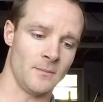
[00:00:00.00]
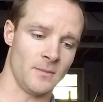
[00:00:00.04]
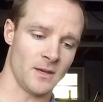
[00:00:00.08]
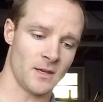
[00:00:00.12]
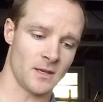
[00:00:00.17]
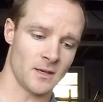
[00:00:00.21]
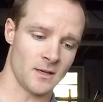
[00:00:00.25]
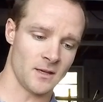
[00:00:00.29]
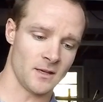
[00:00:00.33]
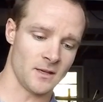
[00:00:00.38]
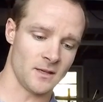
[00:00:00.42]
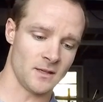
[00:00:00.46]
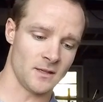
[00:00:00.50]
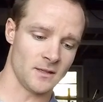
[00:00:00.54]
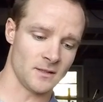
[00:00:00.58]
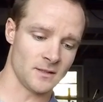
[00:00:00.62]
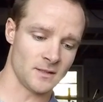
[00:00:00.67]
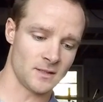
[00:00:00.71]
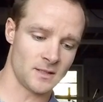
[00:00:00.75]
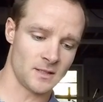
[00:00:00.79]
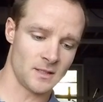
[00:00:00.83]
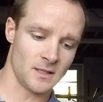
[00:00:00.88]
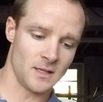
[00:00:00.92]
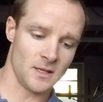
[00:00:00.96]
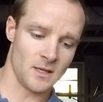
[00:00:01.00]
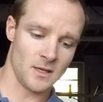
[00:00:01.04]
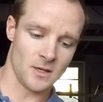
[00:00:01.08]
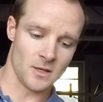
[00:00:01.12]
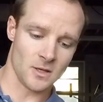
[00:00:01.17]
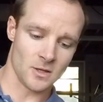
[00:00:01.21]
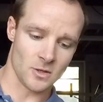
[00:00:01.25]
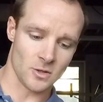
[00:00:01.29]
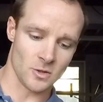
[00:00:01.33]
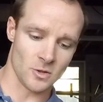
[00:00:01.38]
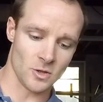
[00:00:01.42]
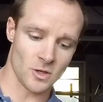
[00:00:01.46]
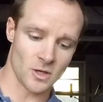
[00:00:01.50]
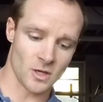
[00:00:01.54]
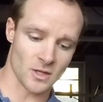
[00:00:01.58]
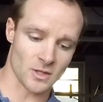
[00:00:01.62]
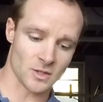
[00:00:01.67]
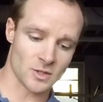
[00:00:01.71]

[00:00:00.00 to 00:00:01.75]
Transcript: because you can